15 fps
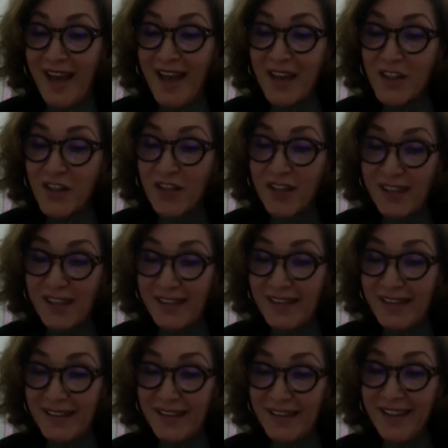
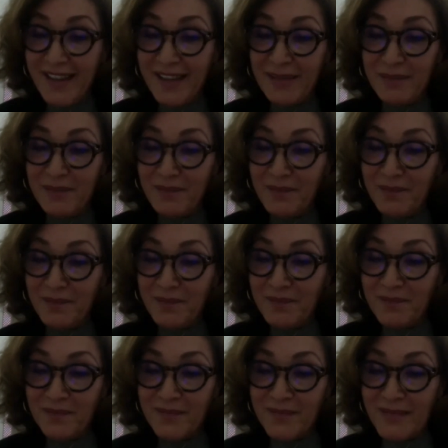Actually,
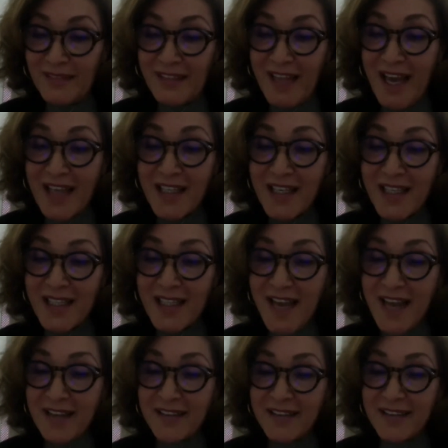as I
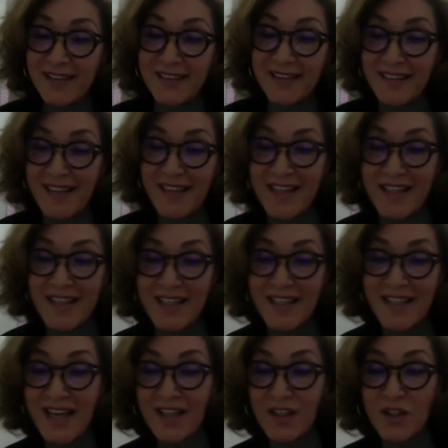said,
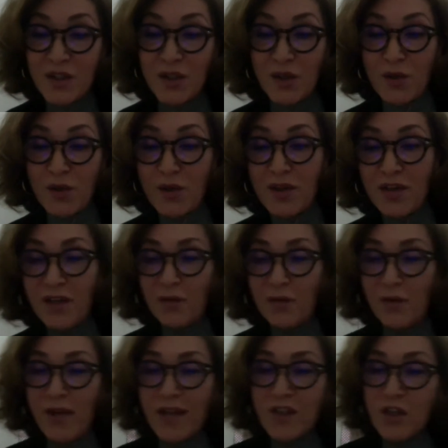the
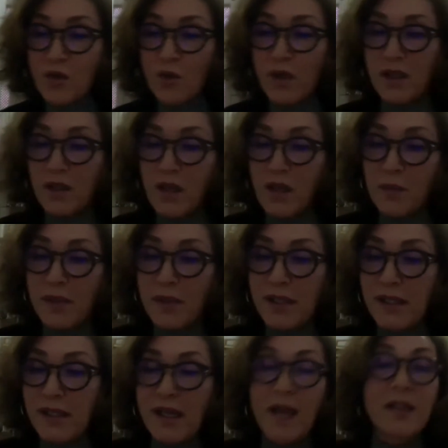reaction were
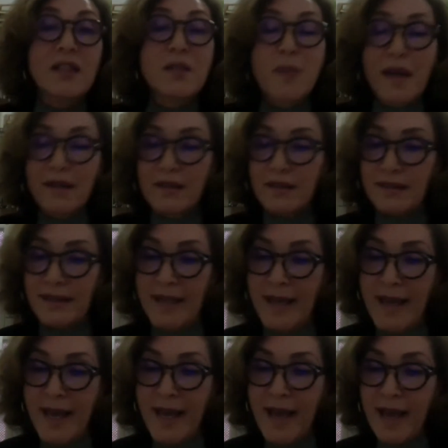completely unexpected
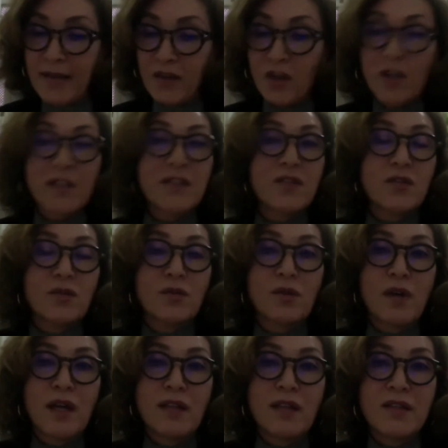and hard
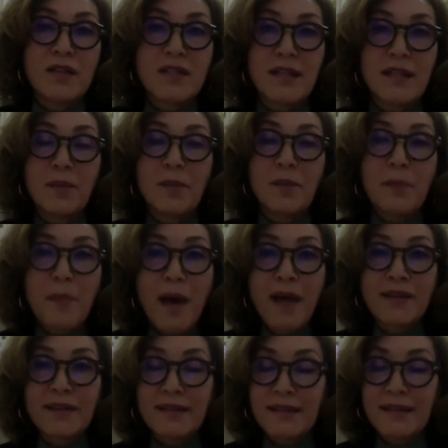to understand.
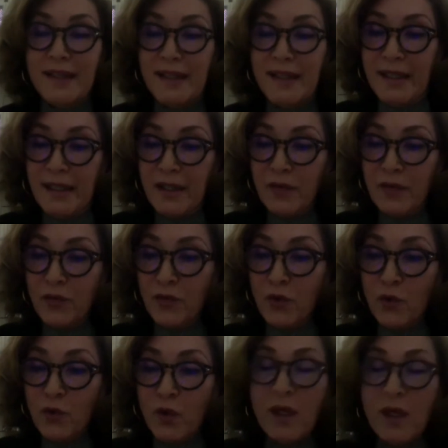But if
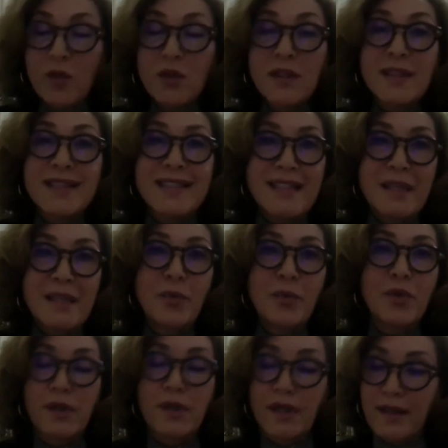we look
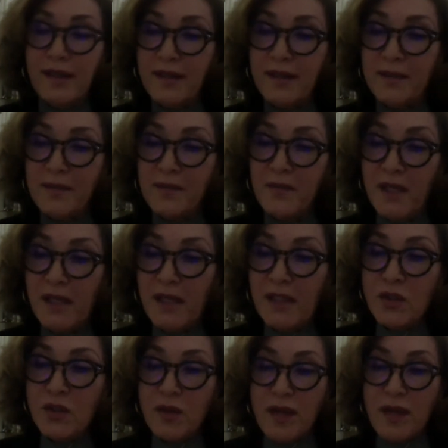deeper
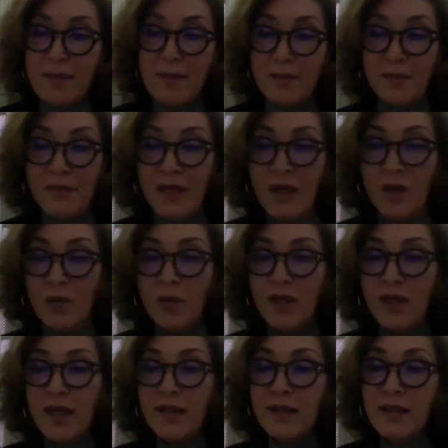into them, we
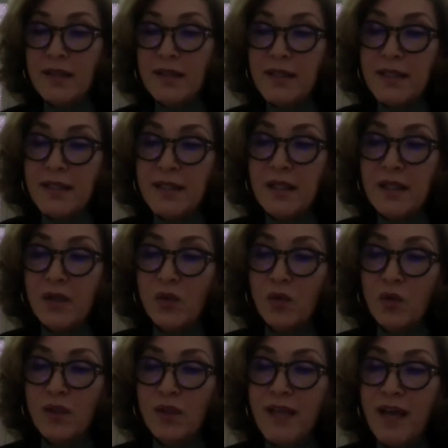can see
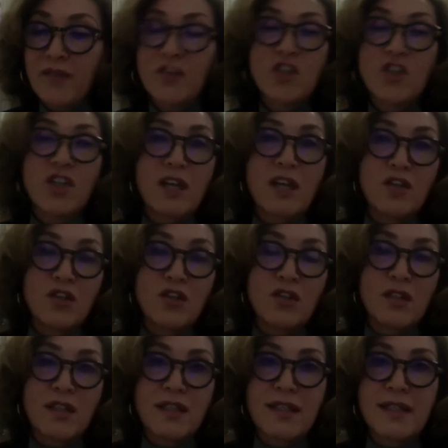what have changed
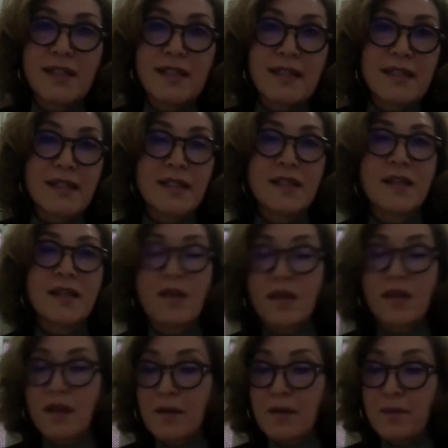since
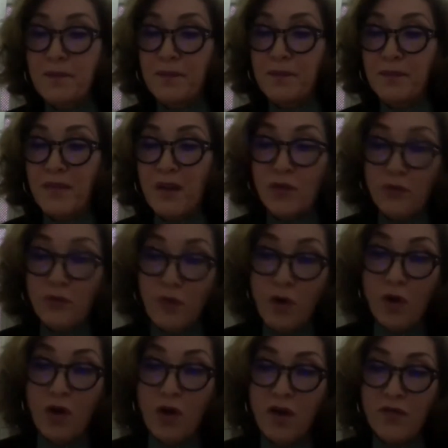the
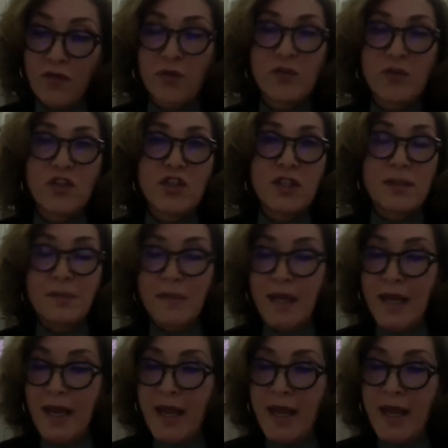fall of the regime.